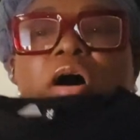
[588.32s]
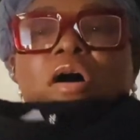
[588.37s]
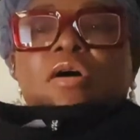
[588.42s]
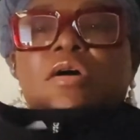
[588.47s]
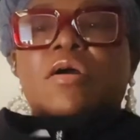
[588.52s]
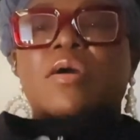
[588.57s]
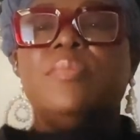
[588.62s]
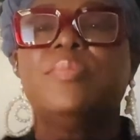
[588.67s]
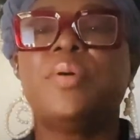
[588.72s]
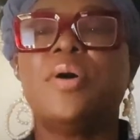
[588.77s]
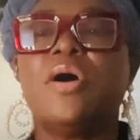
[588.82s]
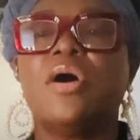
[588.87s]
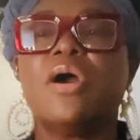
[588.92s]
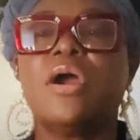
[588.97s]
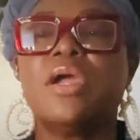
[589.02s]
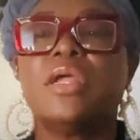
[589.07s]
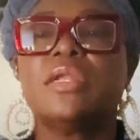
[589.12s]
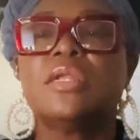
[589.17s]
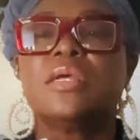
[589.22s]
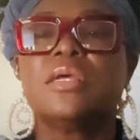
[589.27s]
arm
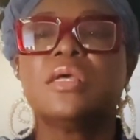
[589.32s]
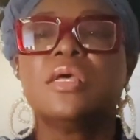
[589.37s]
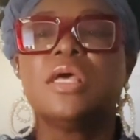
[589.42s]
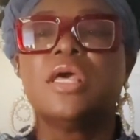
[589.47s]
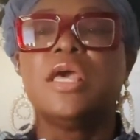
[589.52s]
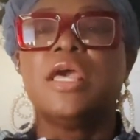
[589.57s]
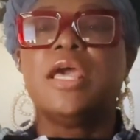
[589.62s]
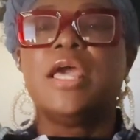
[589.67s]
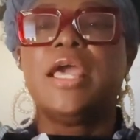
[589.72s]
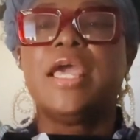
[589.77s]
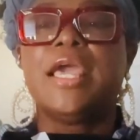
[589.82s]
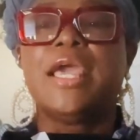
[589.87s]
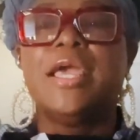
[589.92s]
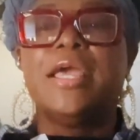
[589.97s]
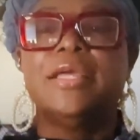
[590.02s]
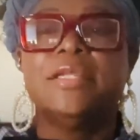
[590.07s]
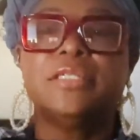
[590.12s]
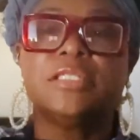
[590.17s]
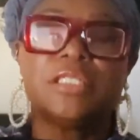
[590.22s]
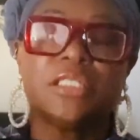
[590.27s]
part
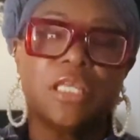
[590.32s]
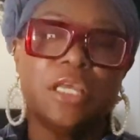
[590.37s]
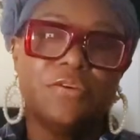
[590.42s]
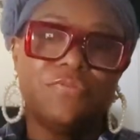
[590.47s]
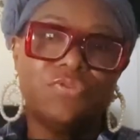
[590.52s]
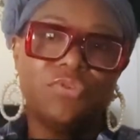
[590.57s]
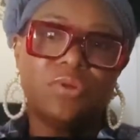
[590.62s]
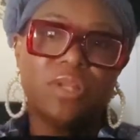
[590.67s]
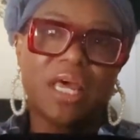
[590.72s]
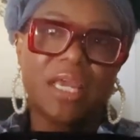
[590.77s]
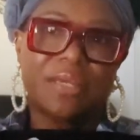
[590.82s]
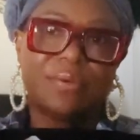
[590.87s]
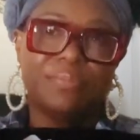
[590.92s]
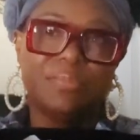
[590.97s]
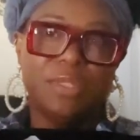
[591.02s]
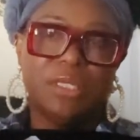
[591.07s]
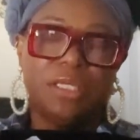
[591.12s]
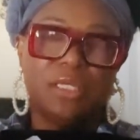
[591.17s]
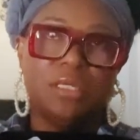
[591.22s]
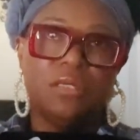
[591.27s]
and if you like
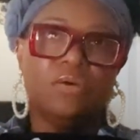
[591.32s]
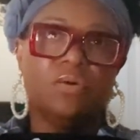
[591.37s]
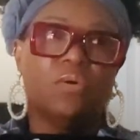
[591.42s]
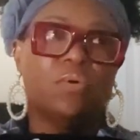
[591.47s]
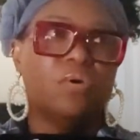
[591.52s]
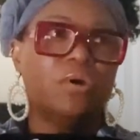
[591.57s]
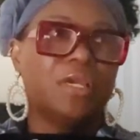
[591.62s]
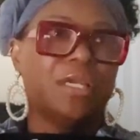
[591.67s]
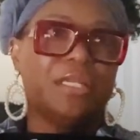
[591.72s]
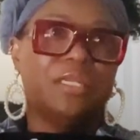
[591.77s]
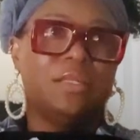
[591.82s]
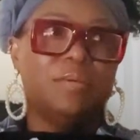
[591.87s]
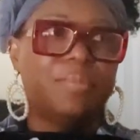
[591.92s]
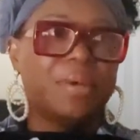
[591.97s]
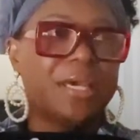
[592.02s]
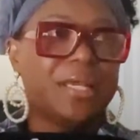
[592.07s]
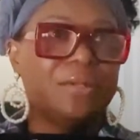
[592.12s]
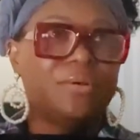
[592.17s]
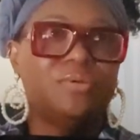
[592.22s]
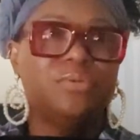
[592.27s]
me or
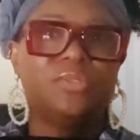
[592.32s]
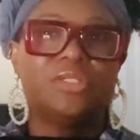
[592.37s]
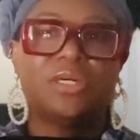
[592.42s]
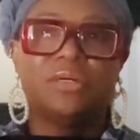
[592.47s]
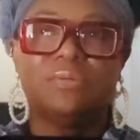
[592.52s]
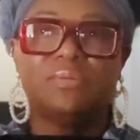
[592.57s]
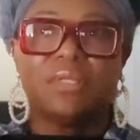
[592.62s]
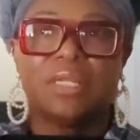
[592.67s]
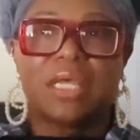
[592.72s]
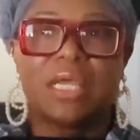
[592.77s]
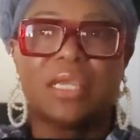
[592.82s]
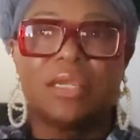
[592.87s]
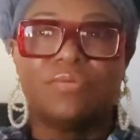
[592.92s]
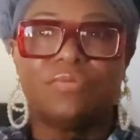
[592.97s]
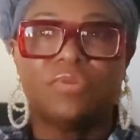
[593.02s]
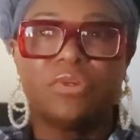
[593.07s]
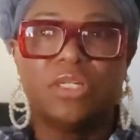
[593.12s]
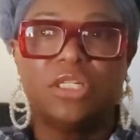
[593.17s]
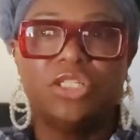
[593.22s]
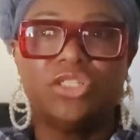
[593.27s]
anybody who don't like
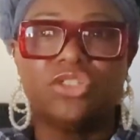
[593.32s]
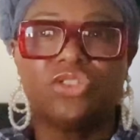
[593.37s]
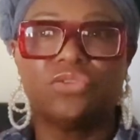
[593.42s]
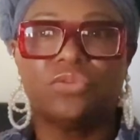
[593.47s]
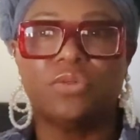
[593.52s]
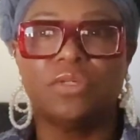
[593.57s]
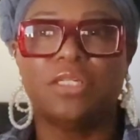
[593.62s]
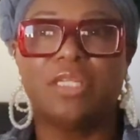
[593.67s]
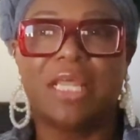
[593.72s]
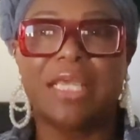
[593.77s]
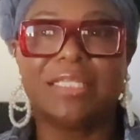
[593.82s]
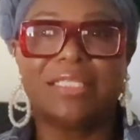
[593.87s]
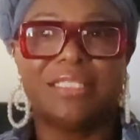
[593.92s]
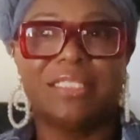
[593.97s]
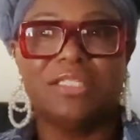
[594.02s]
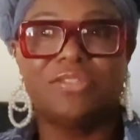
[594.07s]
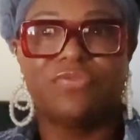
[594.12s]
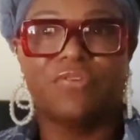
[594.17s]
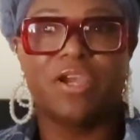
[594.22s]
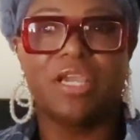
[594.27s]
really showing like
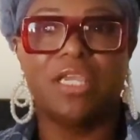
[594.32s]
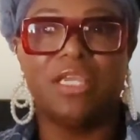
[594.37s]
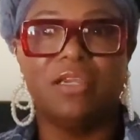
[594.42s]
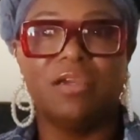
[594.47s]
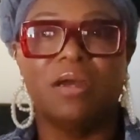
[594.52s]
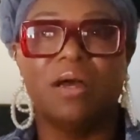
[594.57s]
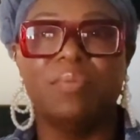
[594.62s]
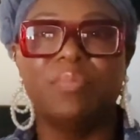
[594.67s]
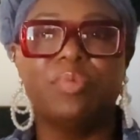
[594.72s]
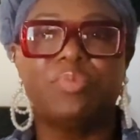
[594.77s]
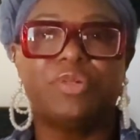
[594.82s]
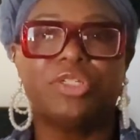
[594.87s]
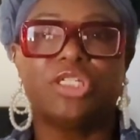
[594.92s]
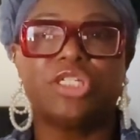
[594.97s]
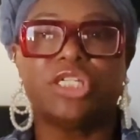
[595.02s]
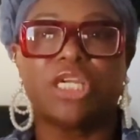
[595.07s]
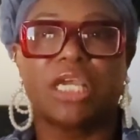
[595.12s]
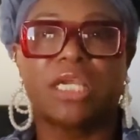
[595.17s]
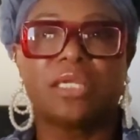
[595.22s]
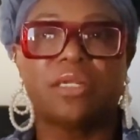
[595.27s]
this right here, I'm gonna put a
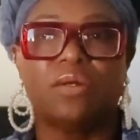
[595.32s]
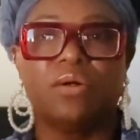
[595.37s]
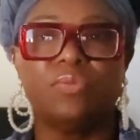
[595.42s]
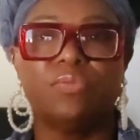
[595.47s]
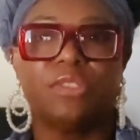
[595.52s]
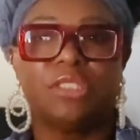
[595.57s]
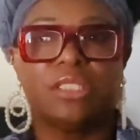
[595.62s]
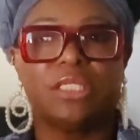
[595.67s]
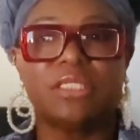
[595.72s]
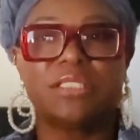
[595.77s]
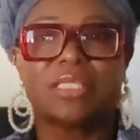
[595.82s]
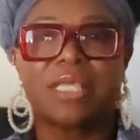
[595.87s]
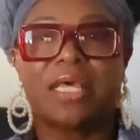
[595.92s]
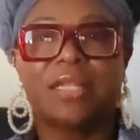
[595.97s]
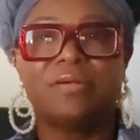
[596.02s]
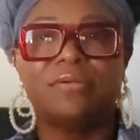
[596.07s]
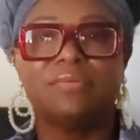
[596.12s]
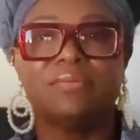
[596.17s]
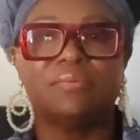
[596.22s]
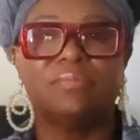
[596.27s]
jacket on with this. I
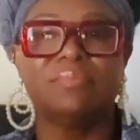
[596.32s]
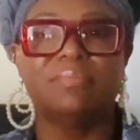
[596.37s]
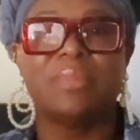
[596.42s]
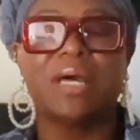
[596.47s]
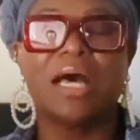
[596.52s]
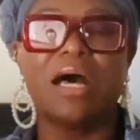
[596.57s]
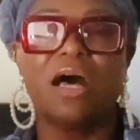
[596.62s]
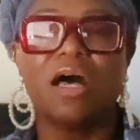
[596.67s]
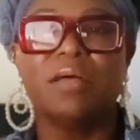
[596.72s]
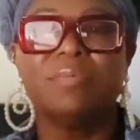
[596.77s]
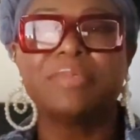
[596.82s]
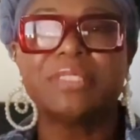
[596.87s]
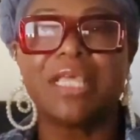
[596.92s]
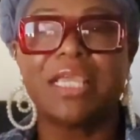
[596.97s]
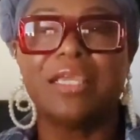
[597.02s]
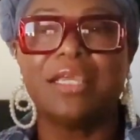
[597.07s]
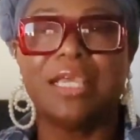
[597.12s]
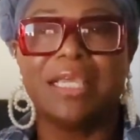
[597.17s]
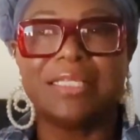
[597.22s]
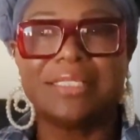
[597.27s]
don't, my arms
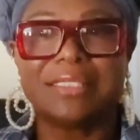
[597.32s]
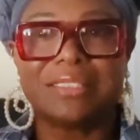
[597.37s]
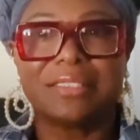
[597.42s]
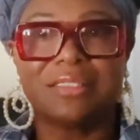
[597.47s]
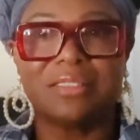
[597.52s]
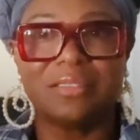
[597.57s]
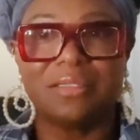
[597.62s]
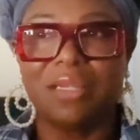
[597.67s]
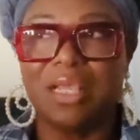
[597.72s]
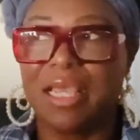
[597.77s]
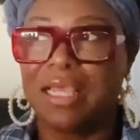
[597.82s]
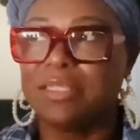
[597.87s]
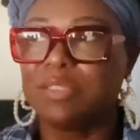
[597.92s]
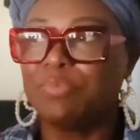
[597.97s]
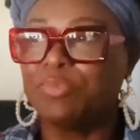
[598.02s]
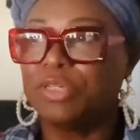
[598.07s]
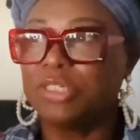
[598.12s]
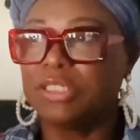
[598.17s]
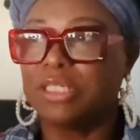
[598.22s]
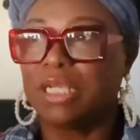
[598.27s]
ain't as, as
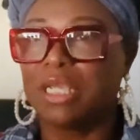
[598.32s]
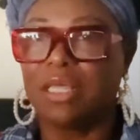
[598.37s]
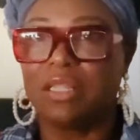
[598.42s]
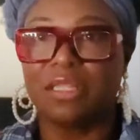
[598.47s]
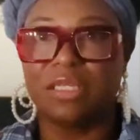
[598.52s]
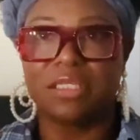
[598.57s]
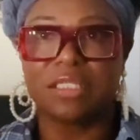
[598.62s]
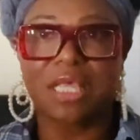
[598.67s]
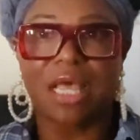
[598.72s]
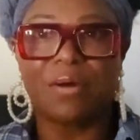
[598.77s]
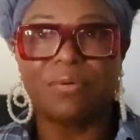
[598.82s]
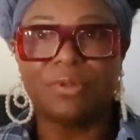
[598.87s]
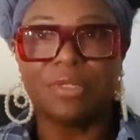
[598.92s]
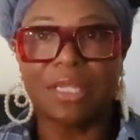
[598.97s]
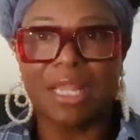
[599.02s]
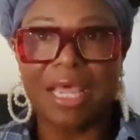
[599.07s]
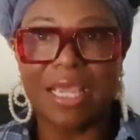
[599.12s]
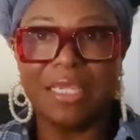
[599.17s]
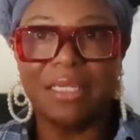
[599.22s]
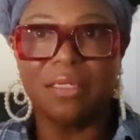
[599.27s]
put together as I would
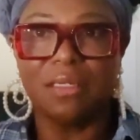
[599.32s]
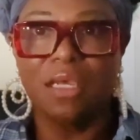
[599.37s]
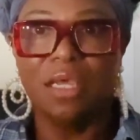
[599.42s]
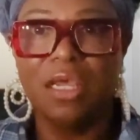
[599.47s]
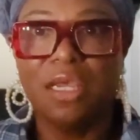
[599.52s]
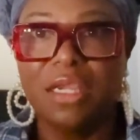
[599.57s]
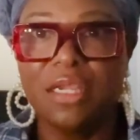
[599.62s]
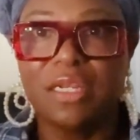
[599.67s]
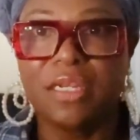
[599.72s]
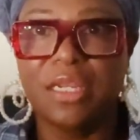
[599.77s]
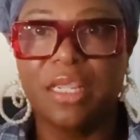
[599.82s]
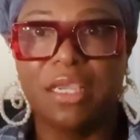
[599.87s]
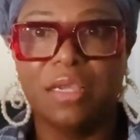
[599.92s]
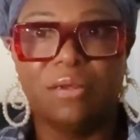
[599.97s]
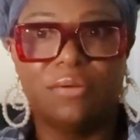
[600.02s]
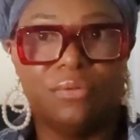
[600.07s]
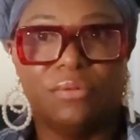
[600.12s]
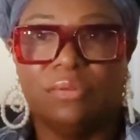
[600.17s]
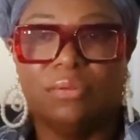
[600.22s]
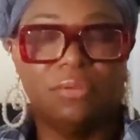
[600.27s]
like.
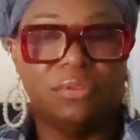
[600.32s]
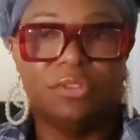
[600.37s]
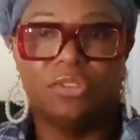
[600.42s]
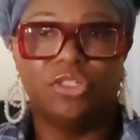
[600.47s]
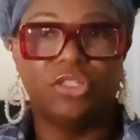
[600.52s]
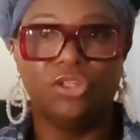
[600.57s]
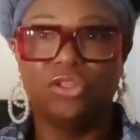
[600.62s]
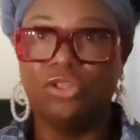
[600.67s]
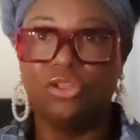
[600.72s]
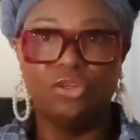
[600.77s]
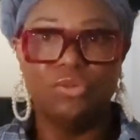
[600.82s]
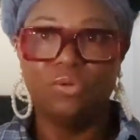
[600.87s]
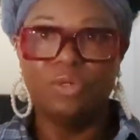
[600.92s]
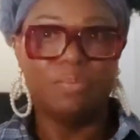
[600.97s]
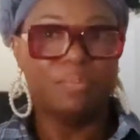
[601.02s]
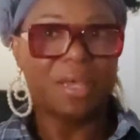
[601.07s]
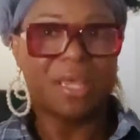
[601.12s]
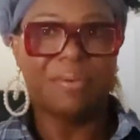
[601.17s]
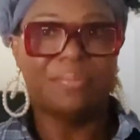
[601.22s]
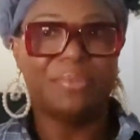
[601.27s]
Now, to you,
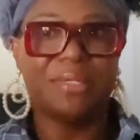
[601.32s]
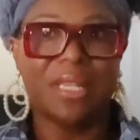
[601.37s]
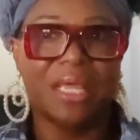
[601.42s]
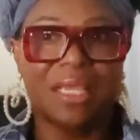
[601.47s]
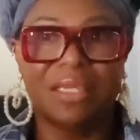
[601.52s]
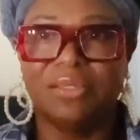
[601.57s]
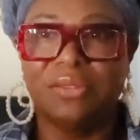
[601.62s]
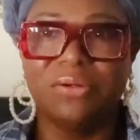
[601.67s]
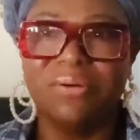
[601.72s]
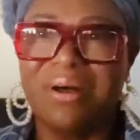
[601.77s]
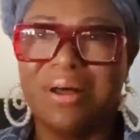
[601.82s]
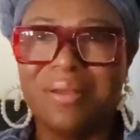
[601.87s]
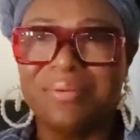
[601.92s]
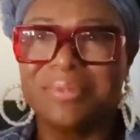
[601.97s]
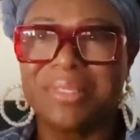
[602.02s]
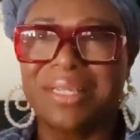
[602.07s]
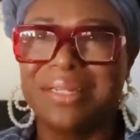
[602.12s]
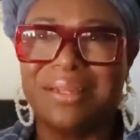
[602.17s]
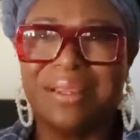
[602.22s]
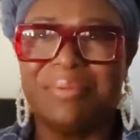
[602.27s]
it might be like, your
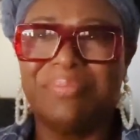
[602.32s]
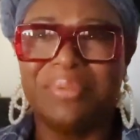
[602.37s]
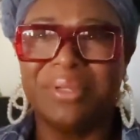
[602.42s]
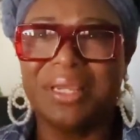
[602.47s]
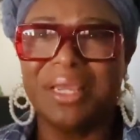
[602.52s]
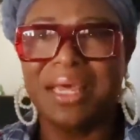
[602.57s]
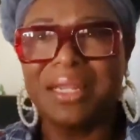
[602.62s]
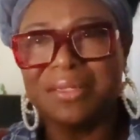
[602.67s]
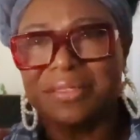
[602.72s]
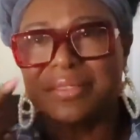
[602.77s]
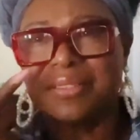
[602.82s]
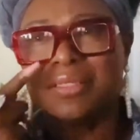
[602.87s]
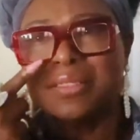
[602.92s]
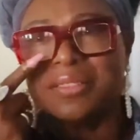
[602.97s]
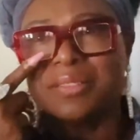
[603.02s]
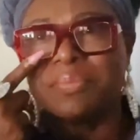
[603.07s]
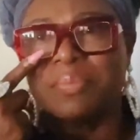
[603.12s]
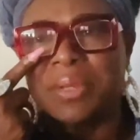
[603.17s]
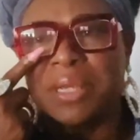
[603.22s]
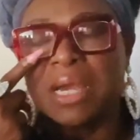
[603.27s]
arms ain't that big. I done seen
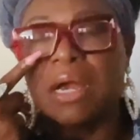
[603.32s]
some big